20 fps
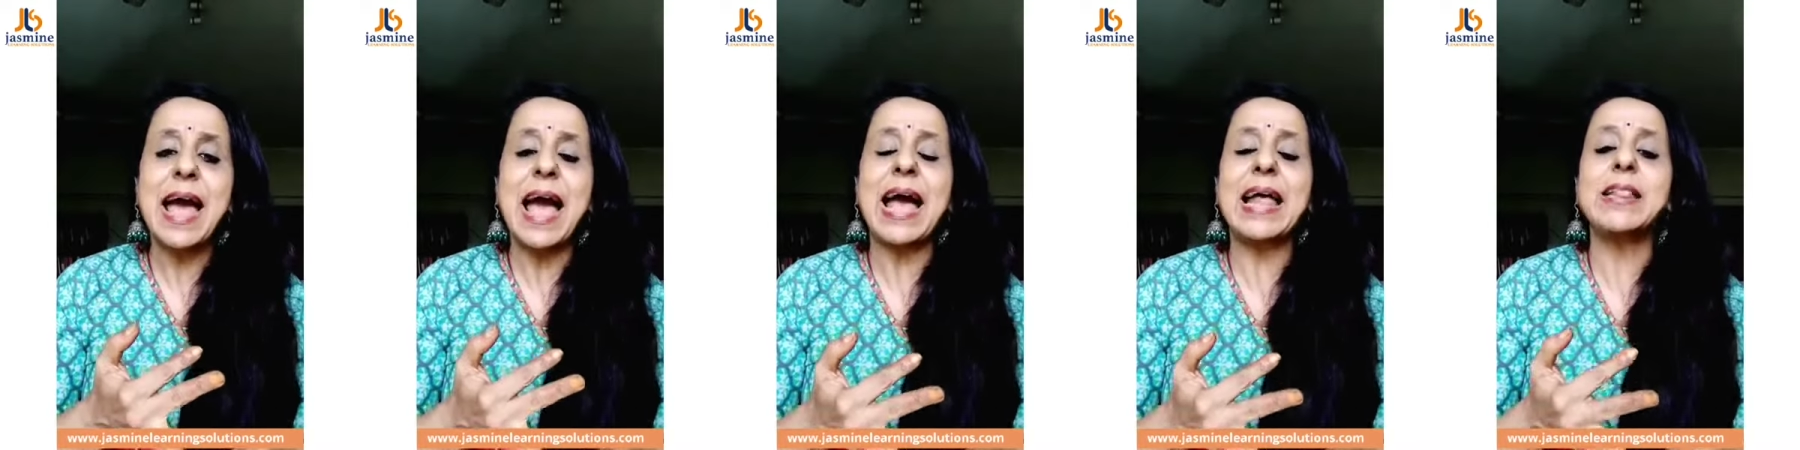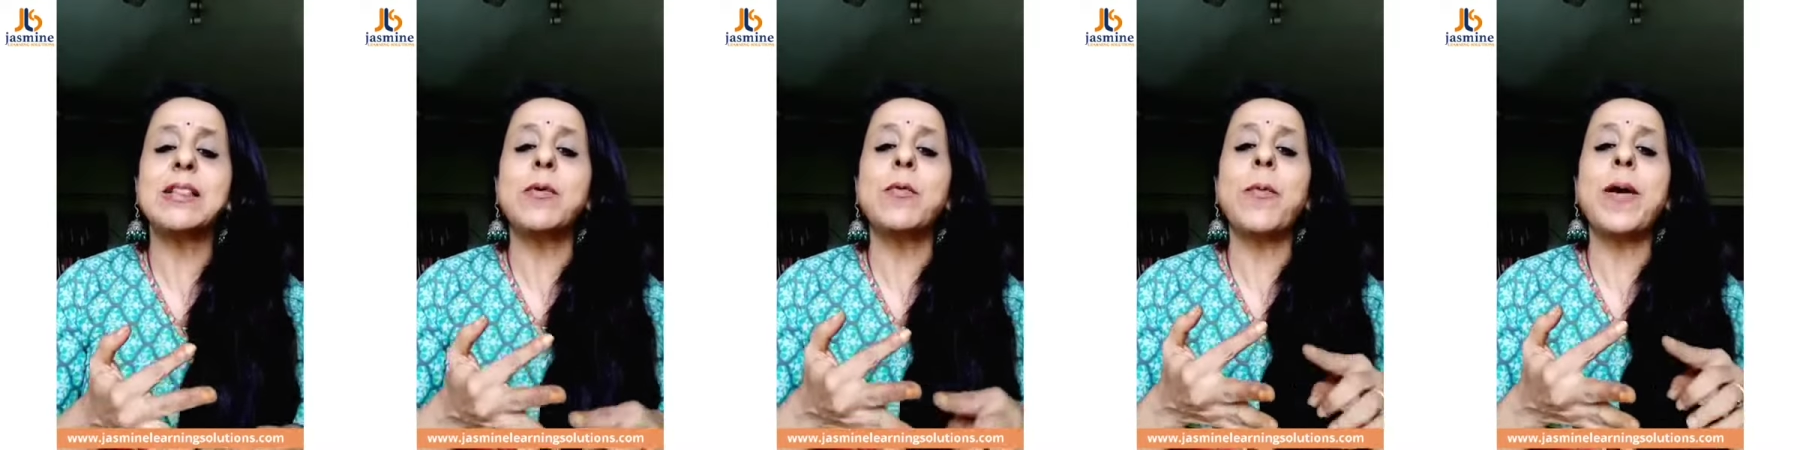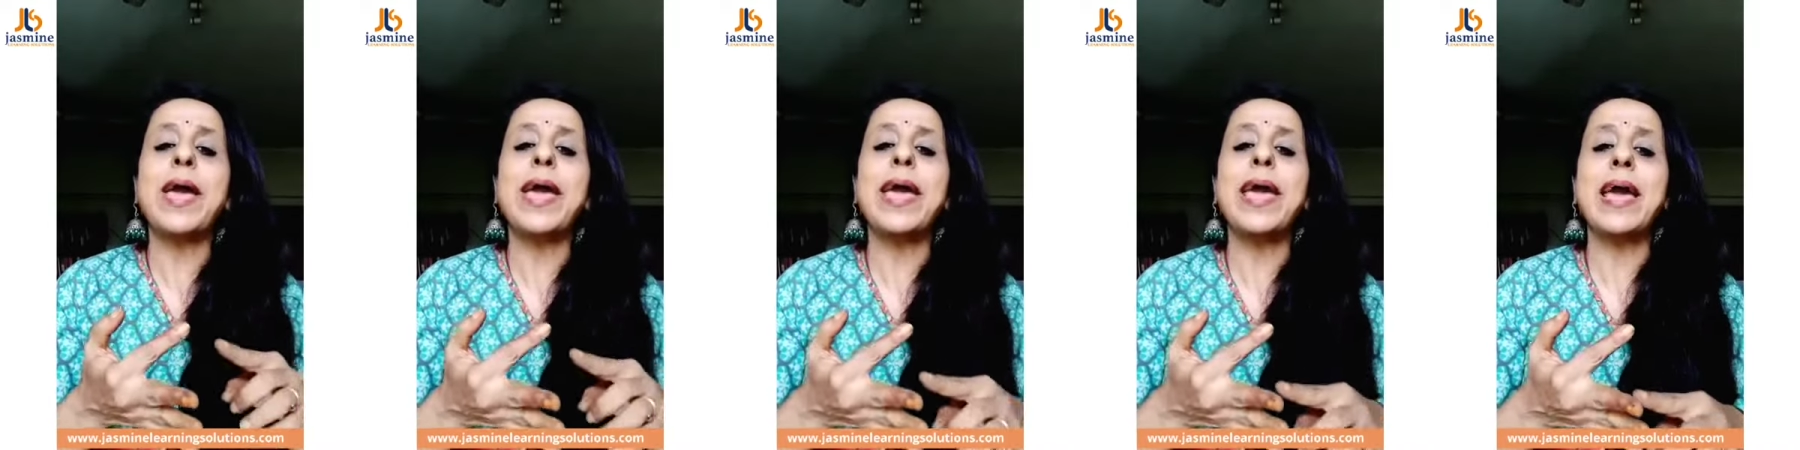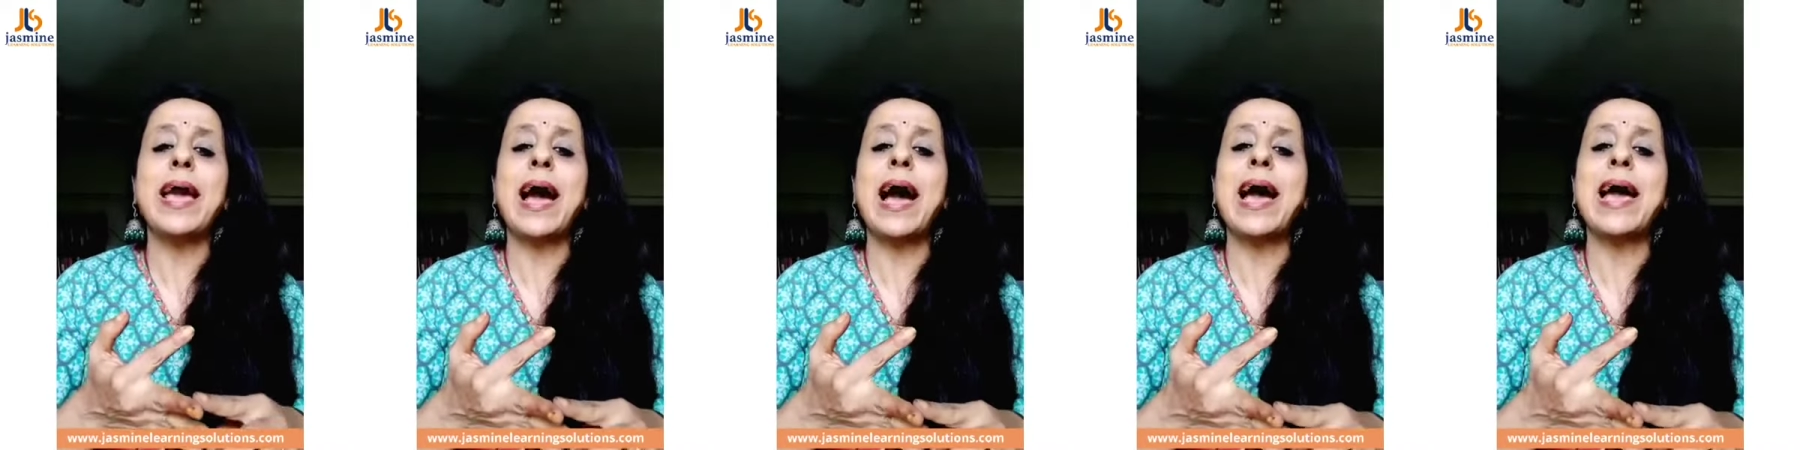and the
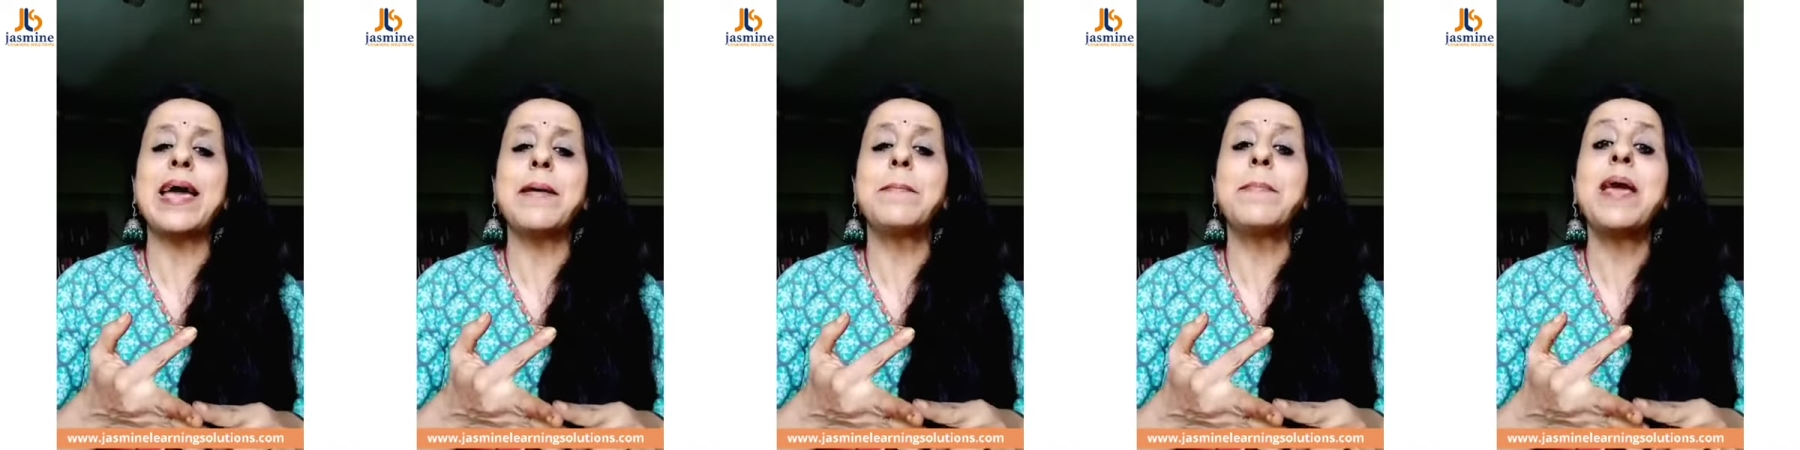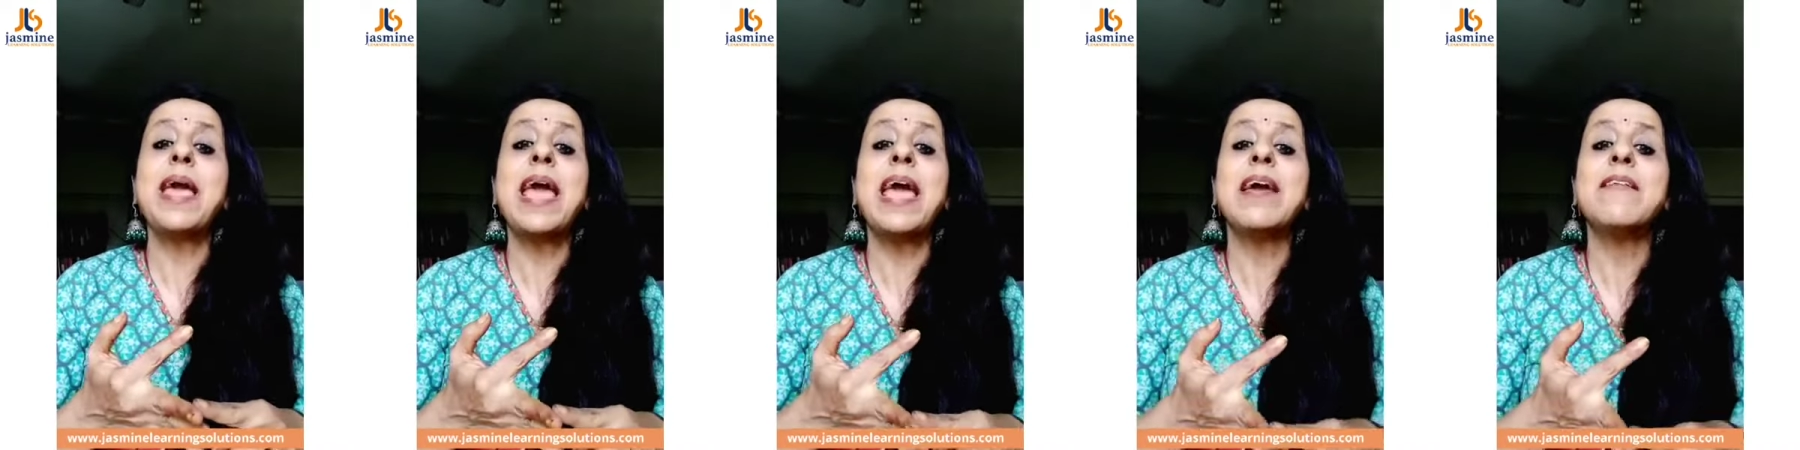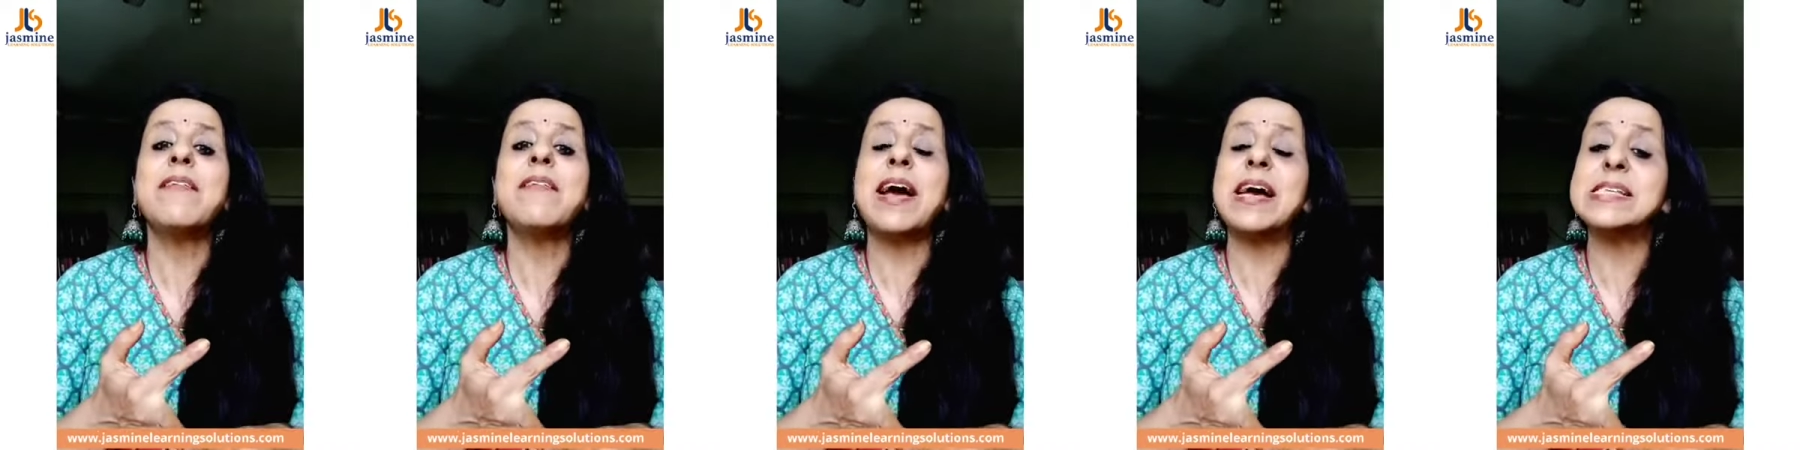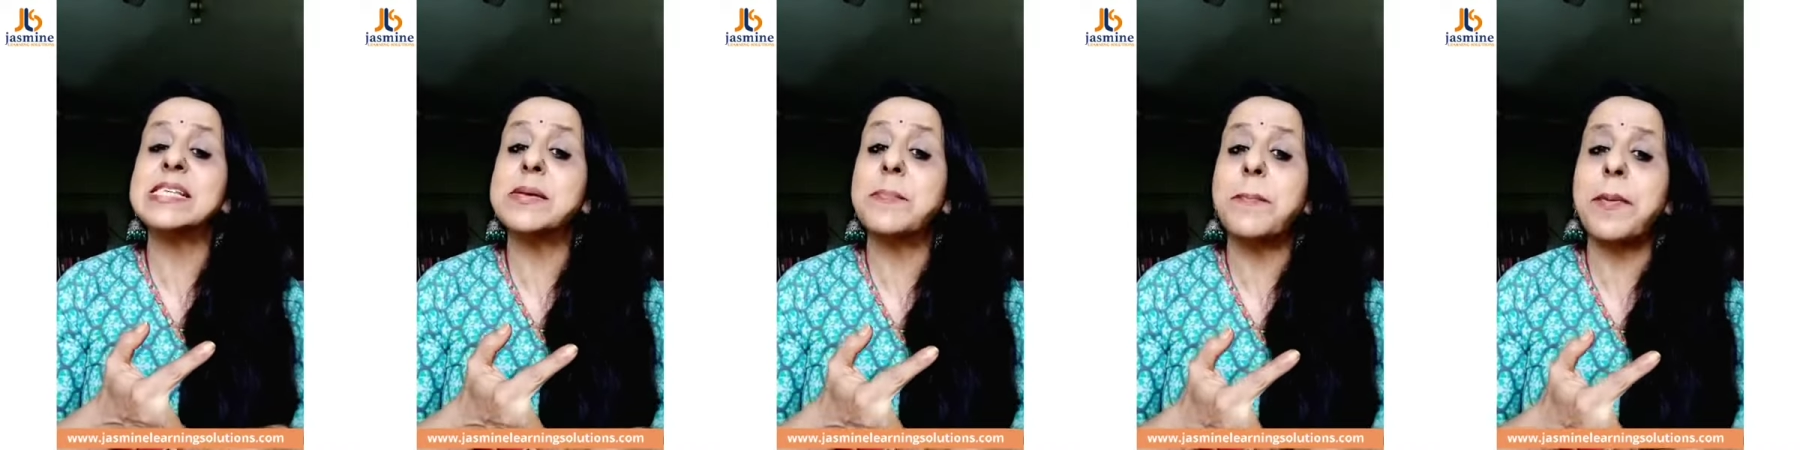way I behave
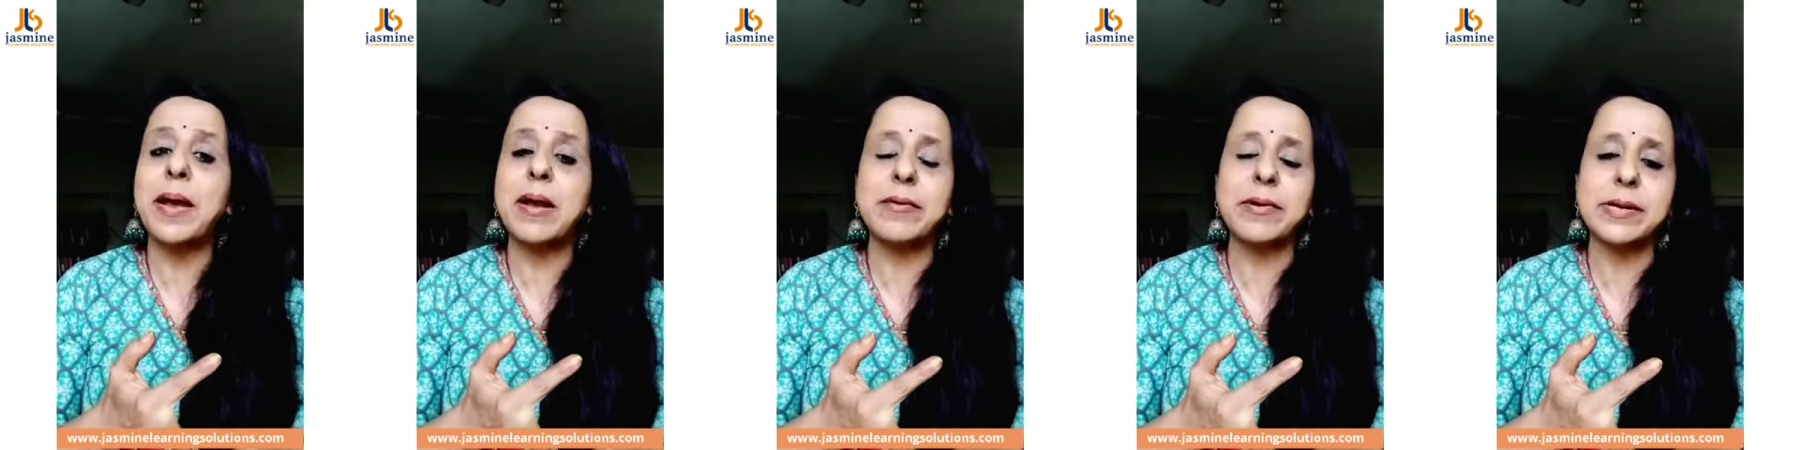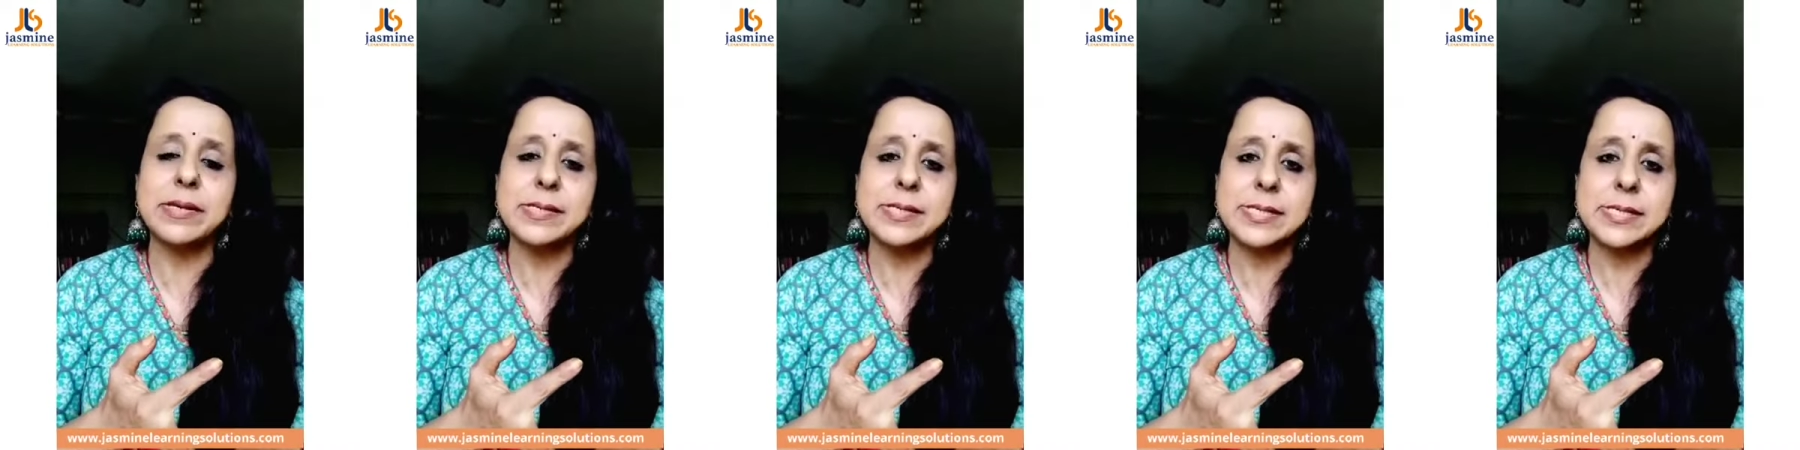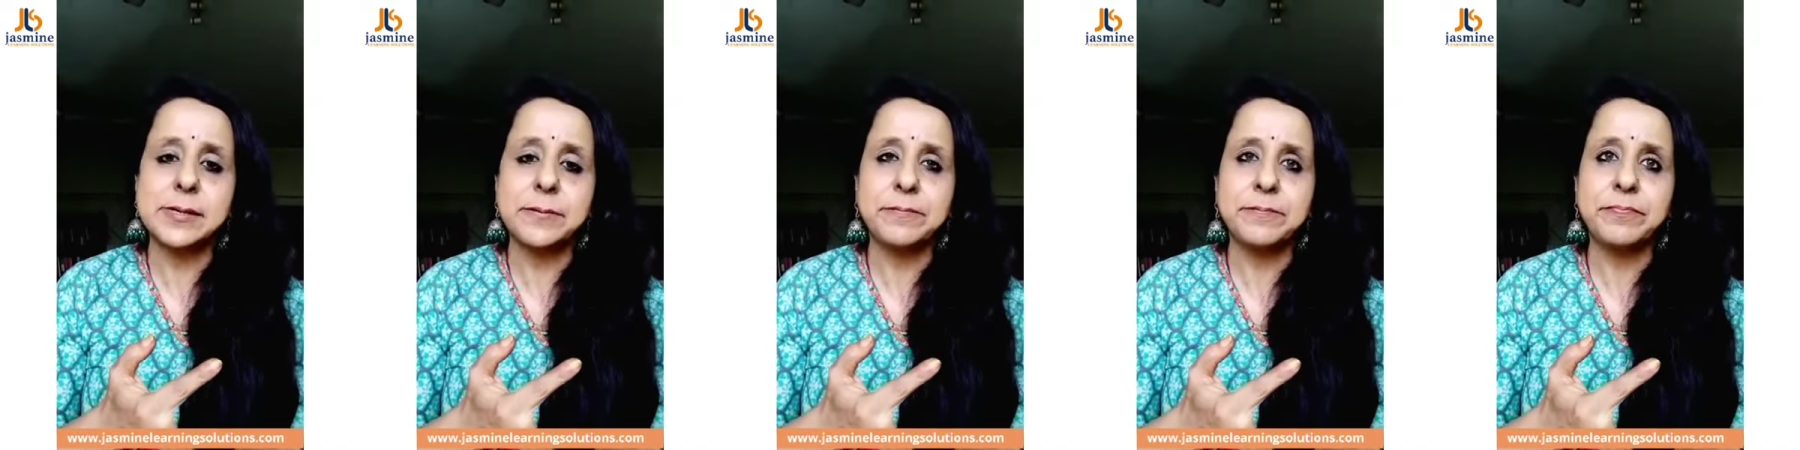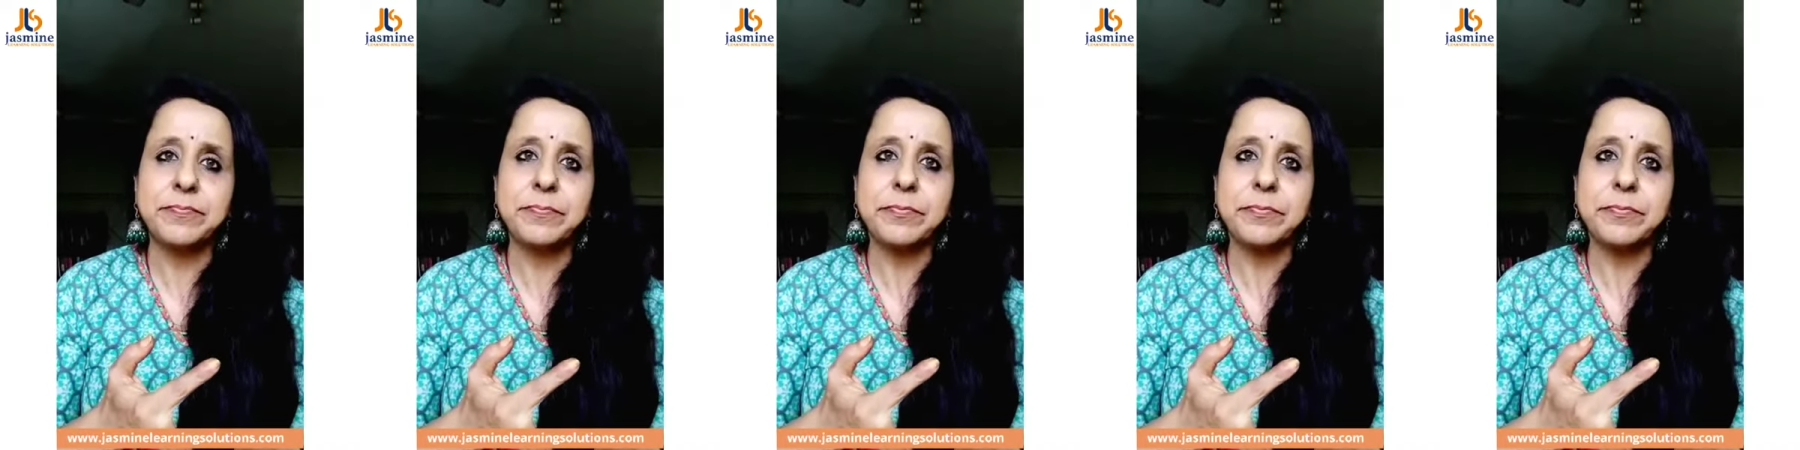as a parent.